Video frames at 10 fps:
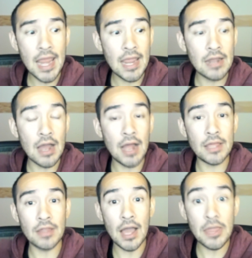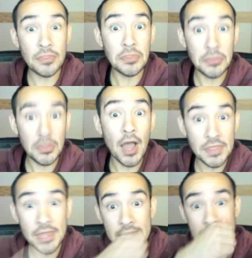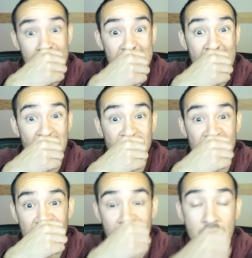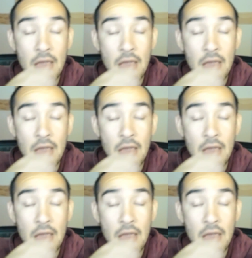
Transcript: and I thought that it had a gouge in it,